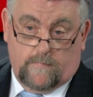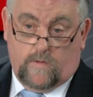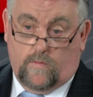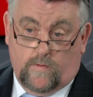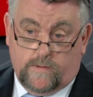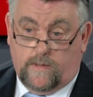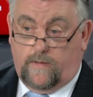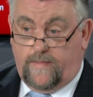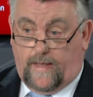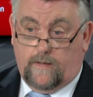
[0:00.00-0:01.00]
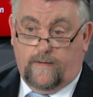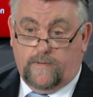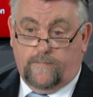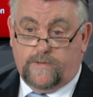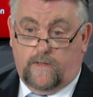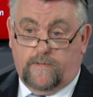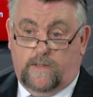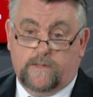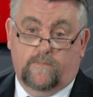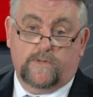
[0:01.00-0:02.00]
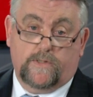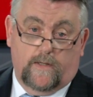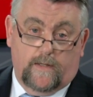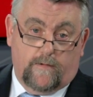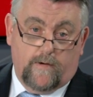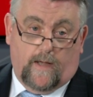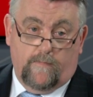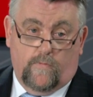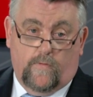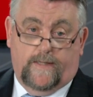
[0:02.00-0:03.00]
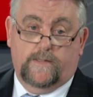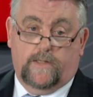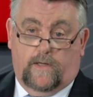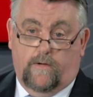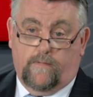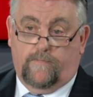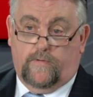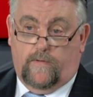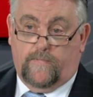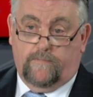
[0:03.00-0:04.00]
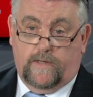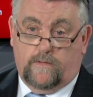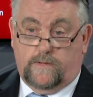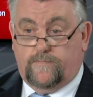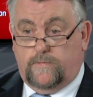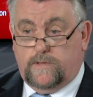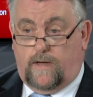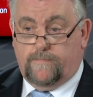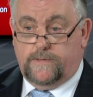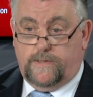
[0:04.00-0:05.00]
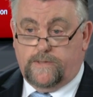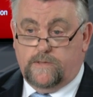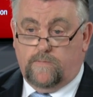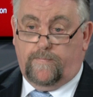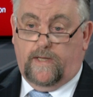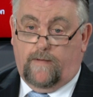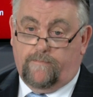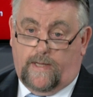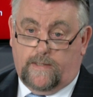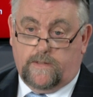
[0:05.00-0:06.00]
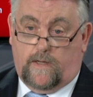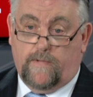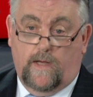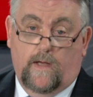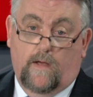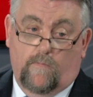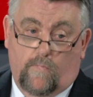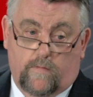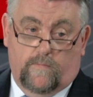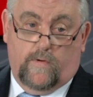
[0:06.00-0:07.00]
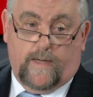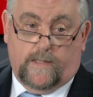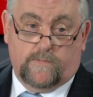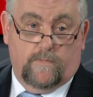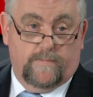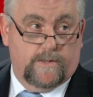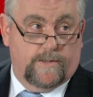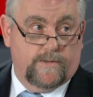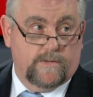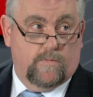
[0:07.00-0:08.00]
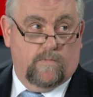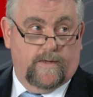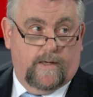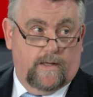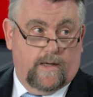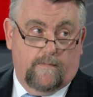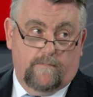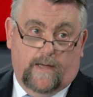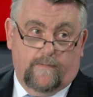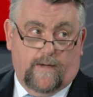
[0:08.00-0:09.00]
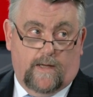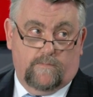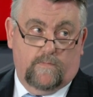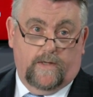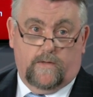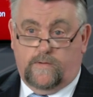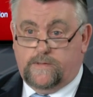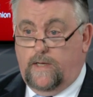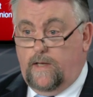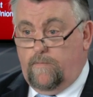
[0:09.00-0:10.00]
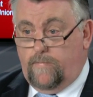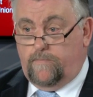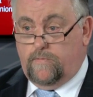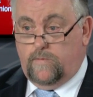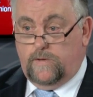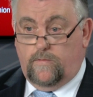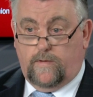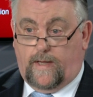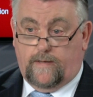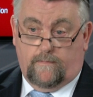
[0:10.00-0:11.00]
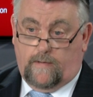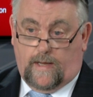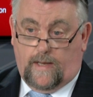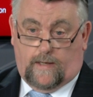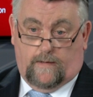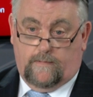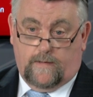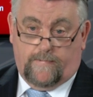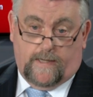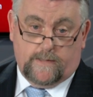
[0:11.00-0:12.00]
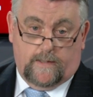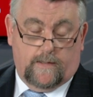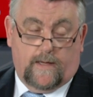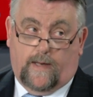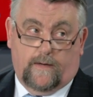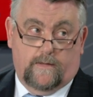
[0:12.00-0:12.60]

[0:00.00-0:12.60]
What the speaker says: cause that level of job loss, it will certainly create more insecure employment because full-time positions will become part-time, more and more casual positions will be made available because people will look at any capacity to cut a